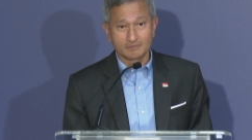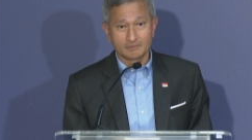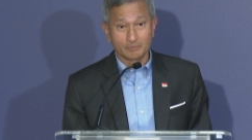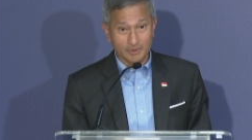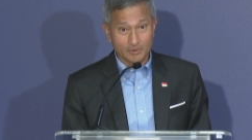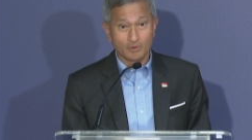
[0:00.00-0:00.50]

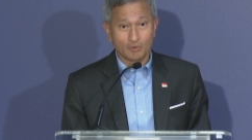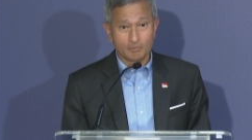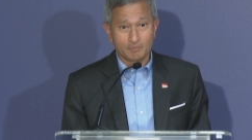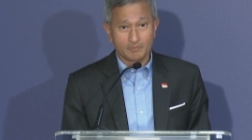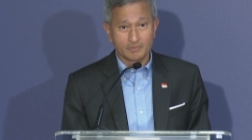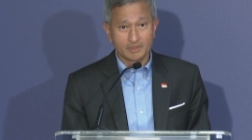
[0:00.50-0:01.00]
with
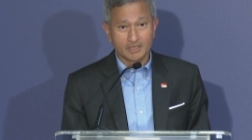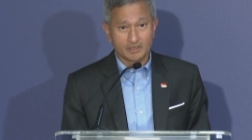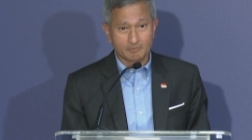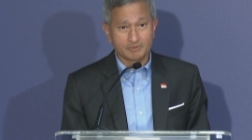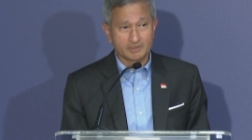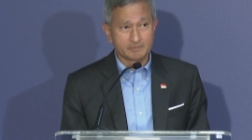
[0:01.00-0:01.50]
hope
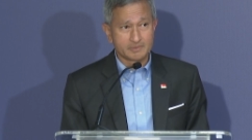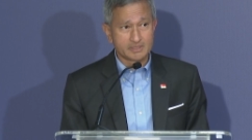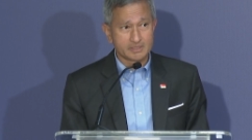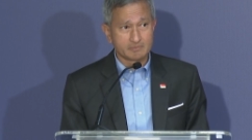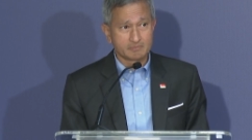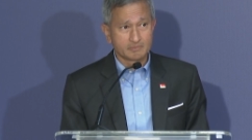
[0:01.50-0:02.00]
and
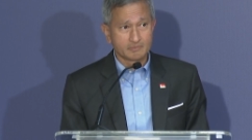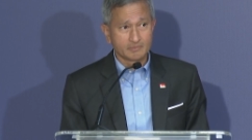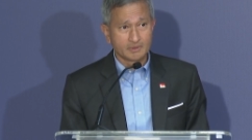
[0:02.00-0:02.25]
optimism,